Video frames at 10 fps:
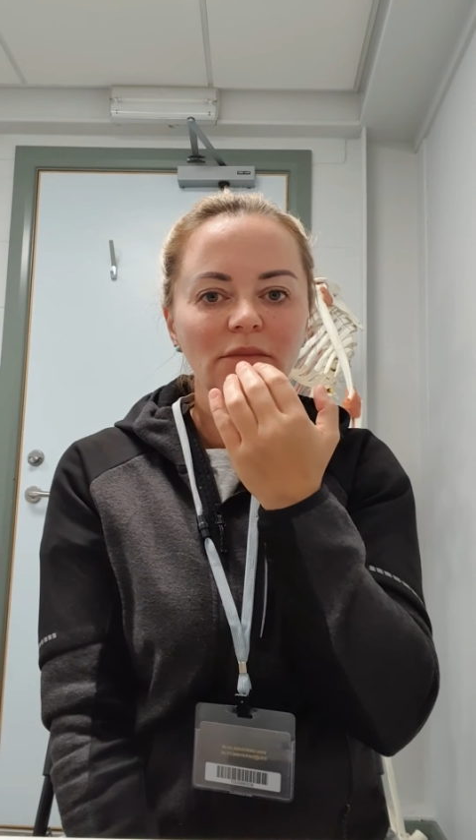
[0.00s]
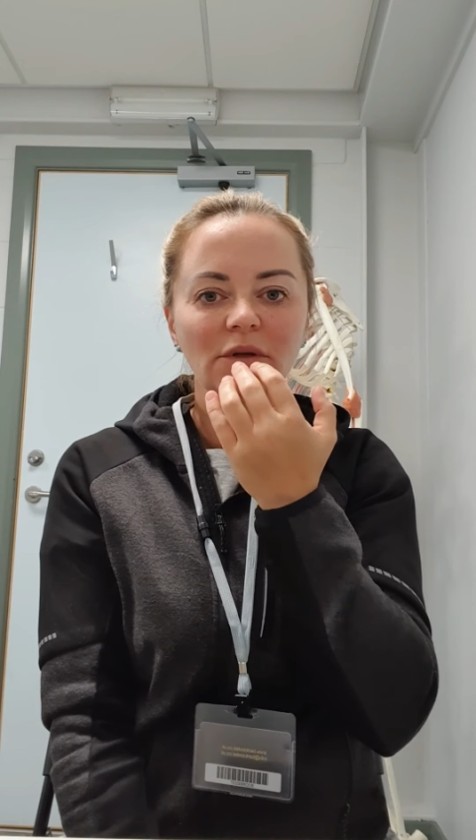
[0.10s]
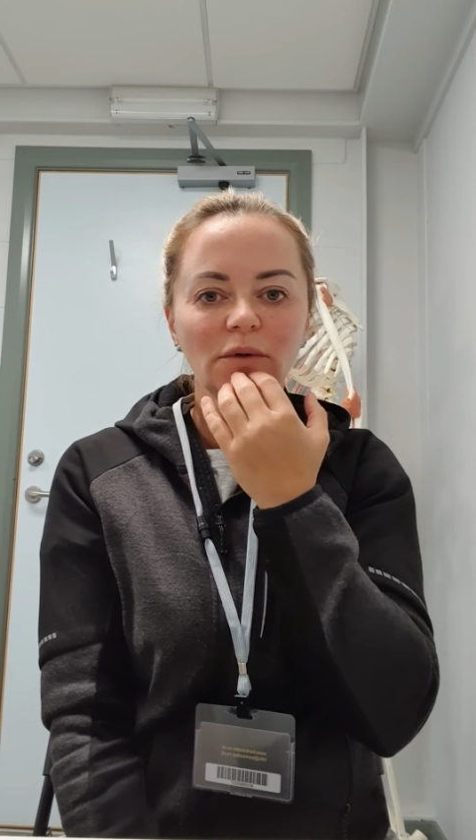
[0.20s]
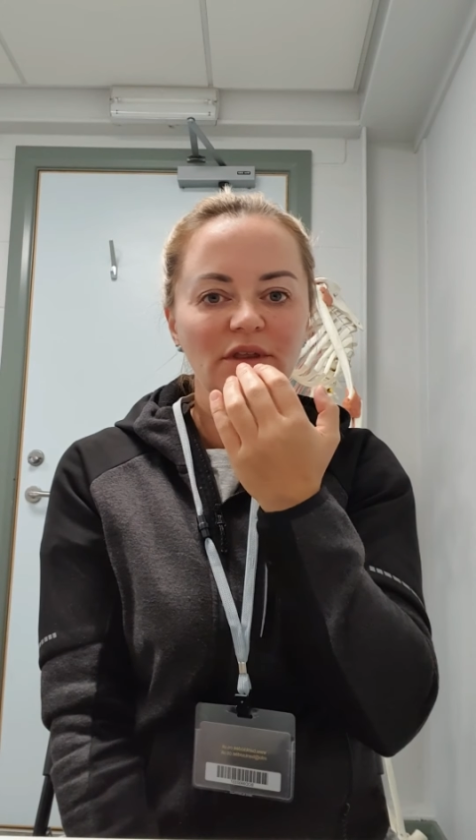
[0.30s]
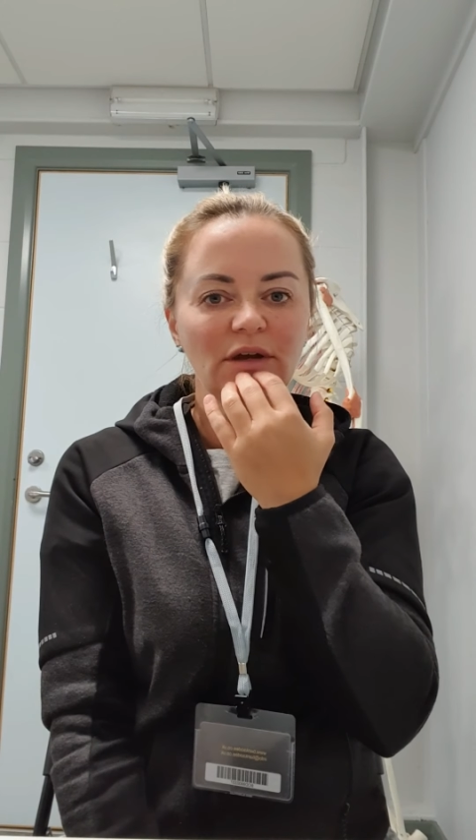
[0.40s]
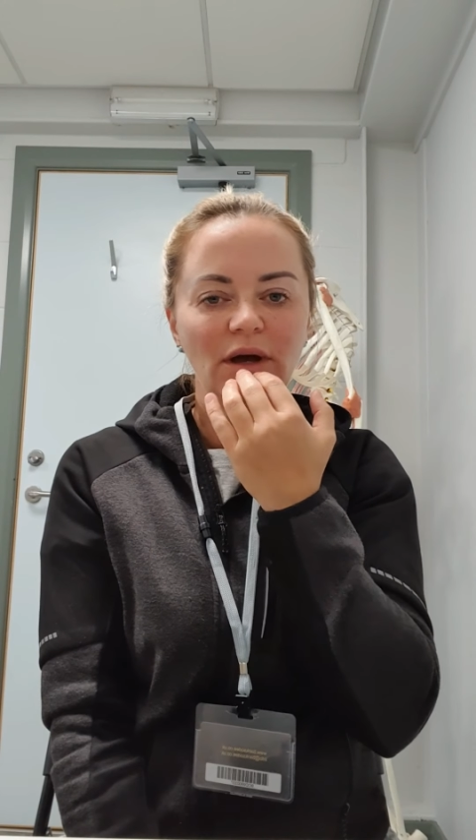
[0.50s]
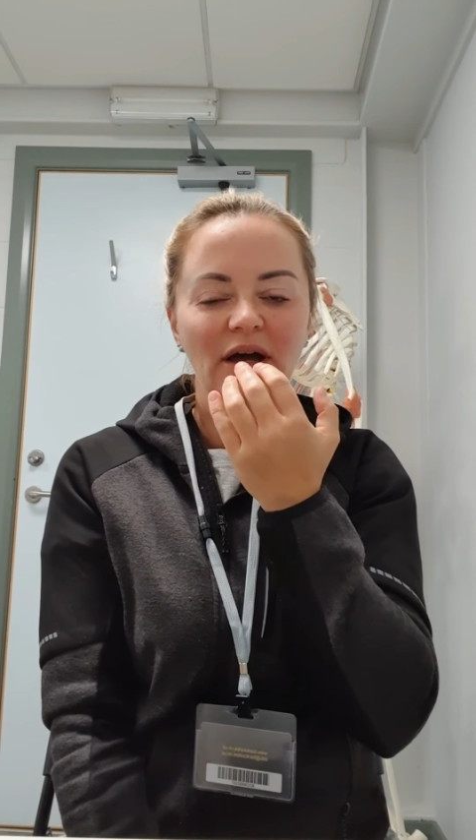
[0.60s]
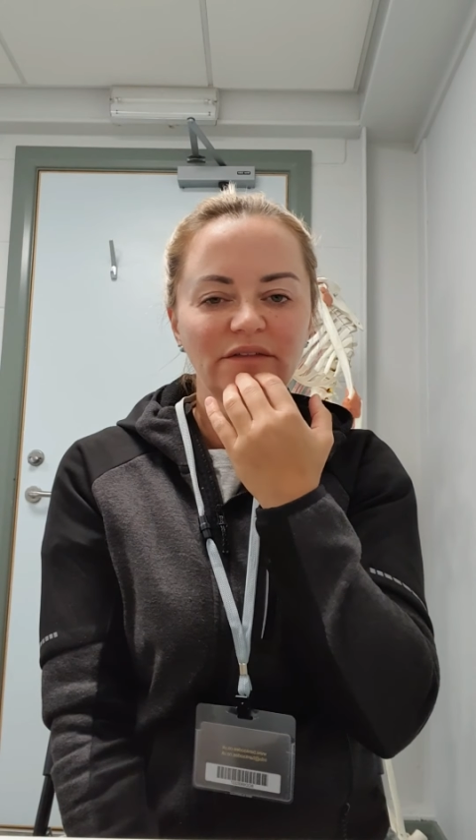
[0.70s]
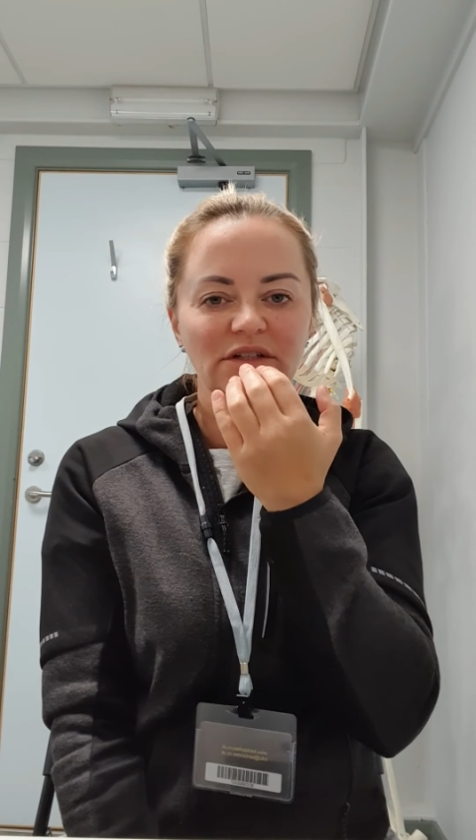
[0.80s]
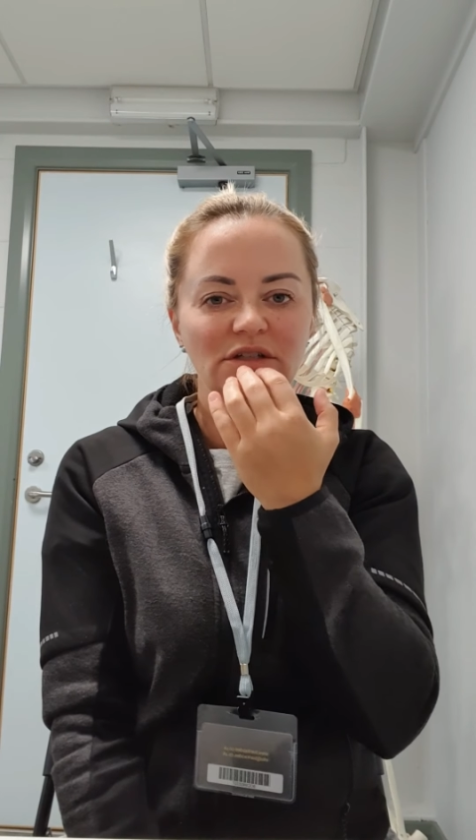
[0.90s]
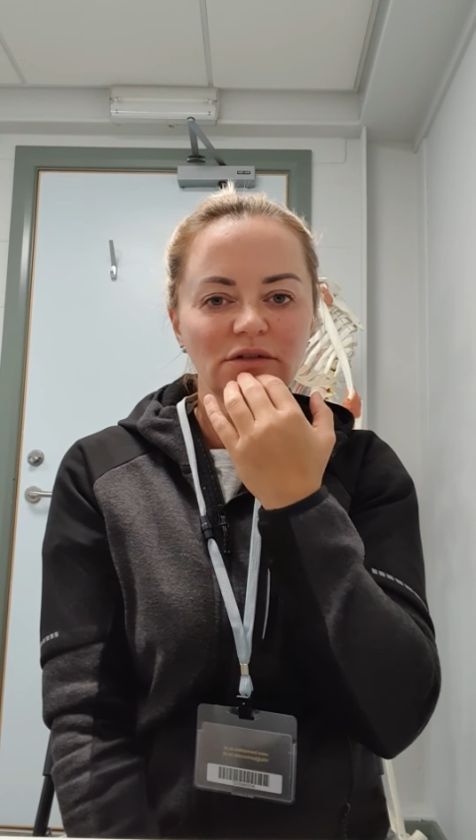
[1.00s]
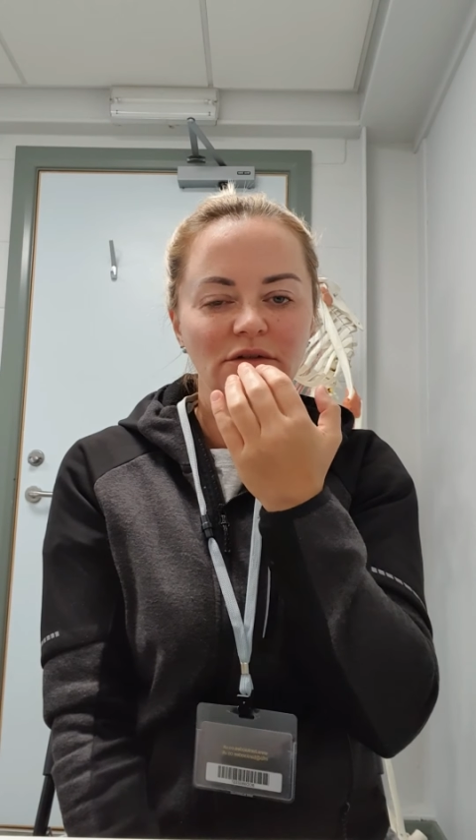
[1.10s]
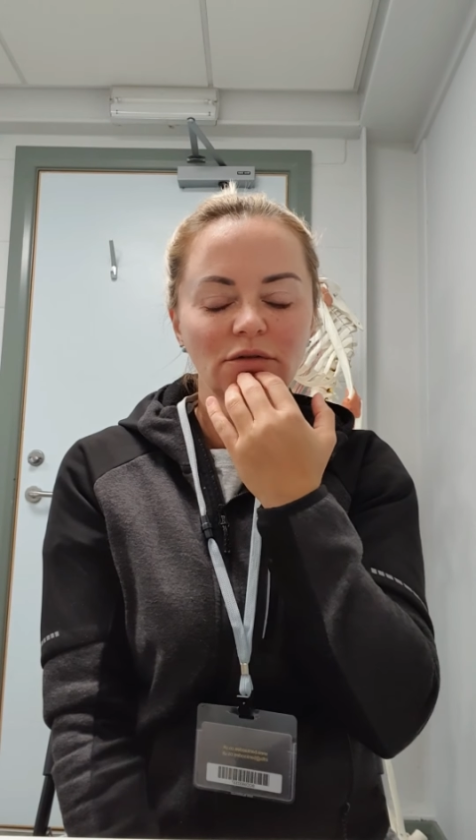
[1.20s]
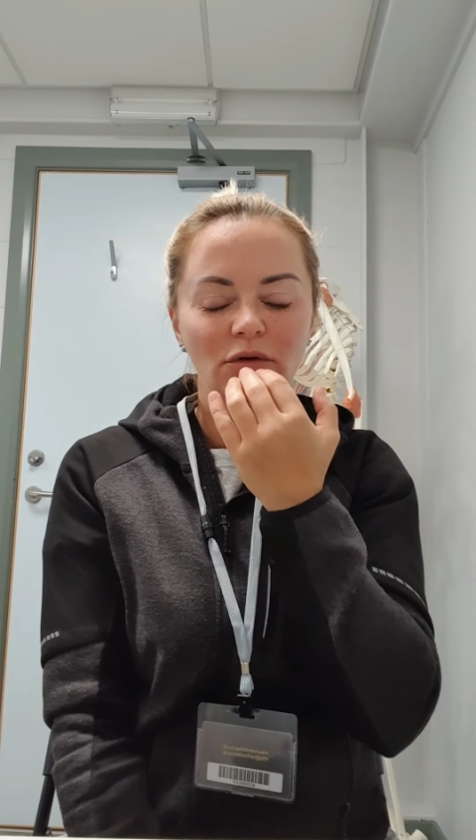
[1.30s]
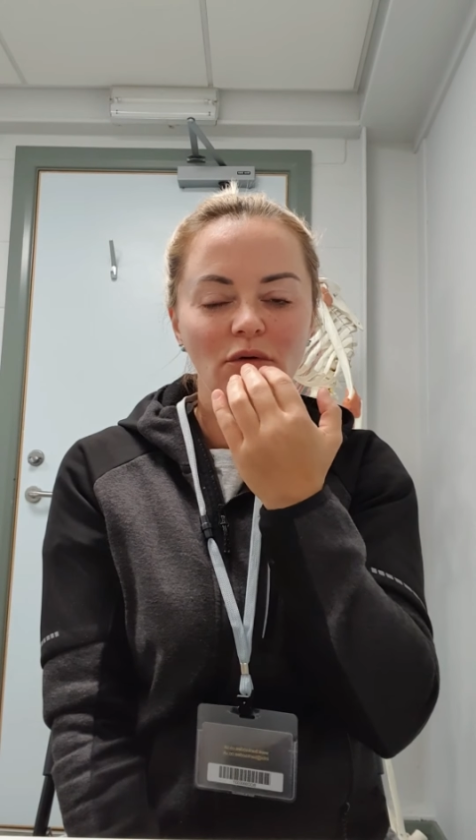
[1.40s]
without having to
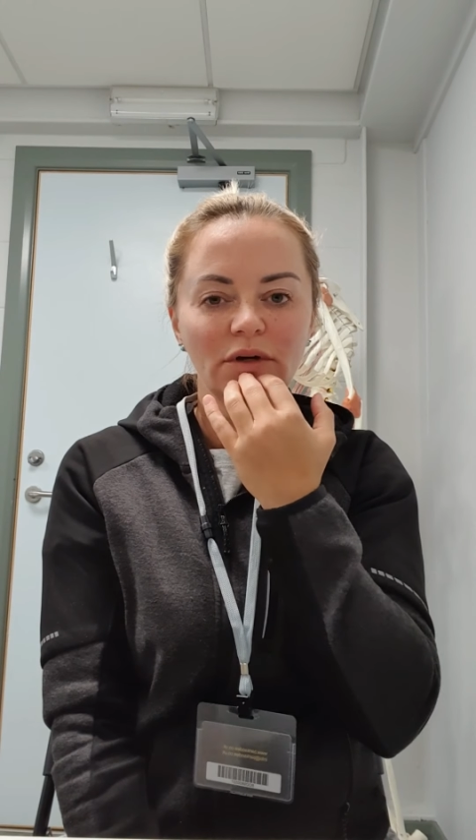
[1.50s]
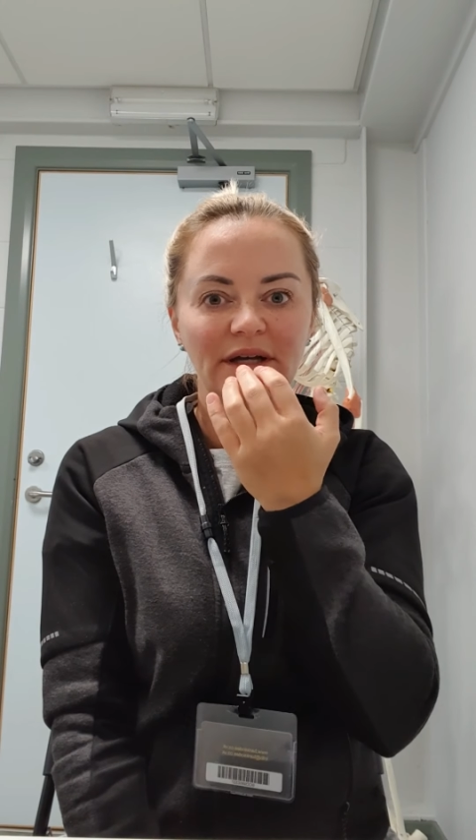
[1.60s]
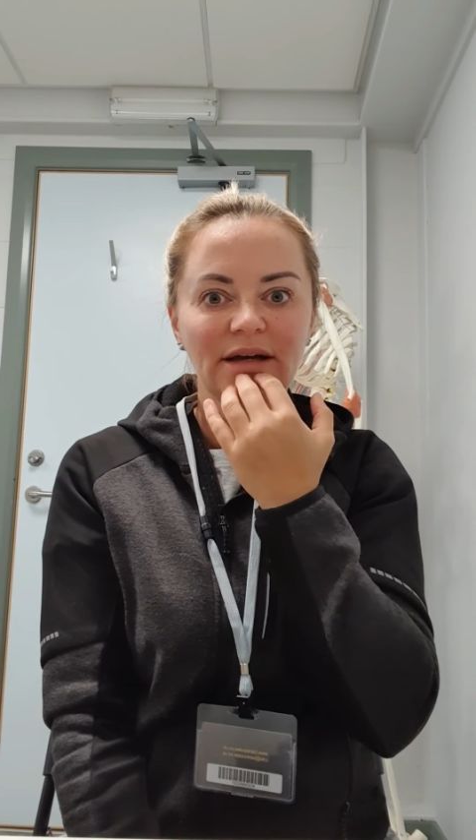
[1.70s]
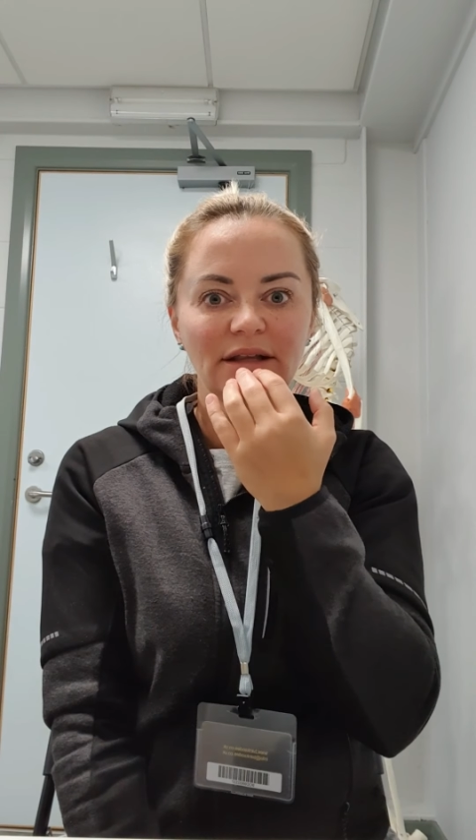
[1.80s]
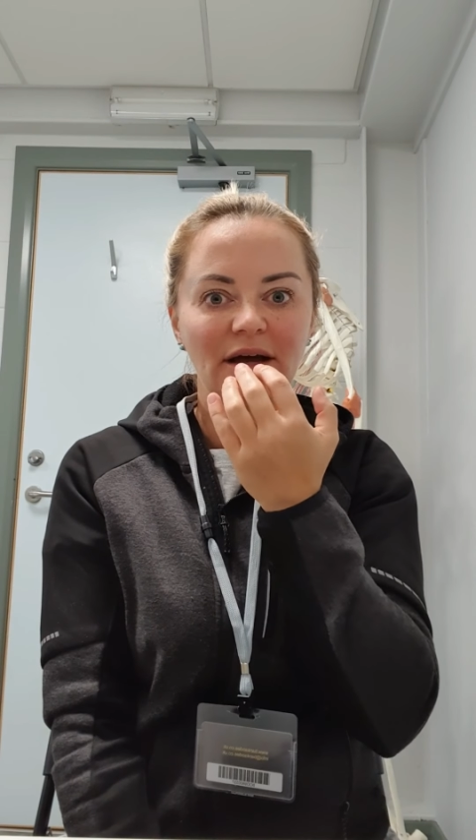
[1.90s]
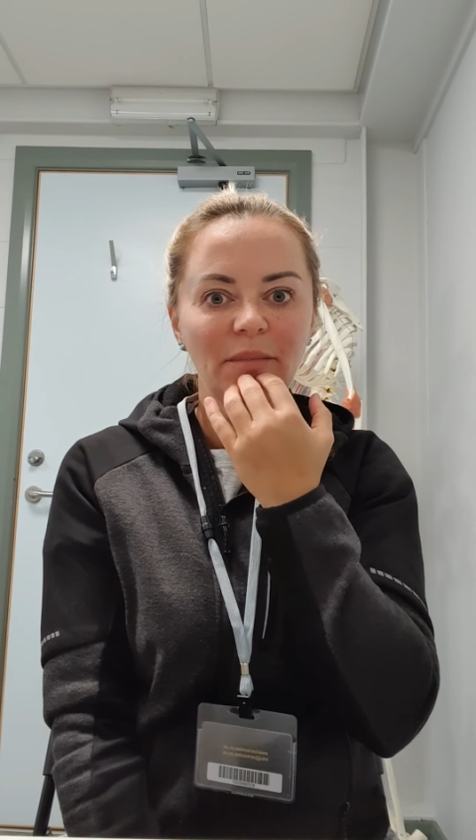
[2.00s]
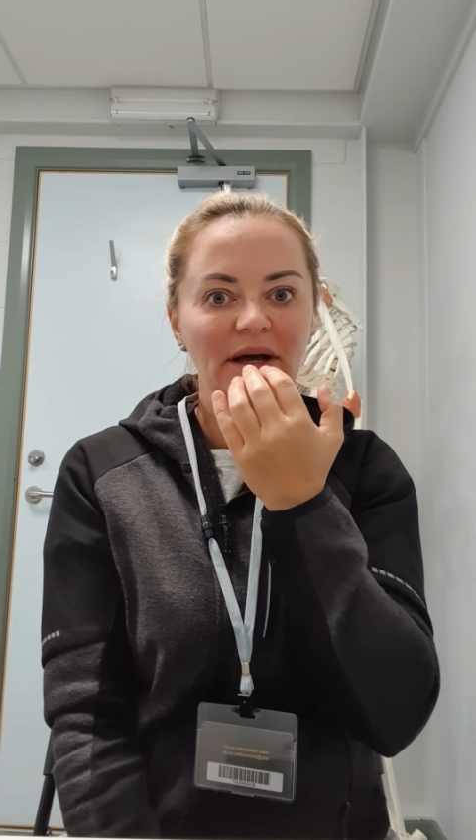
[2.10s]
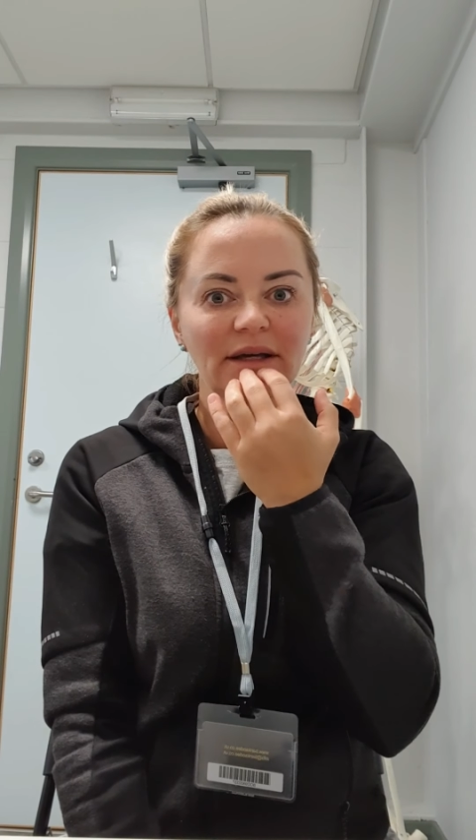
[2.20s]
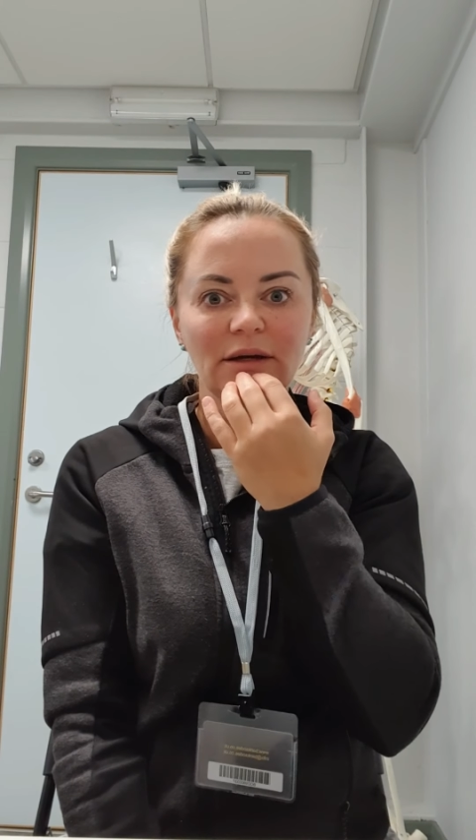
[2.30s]
go and get that packet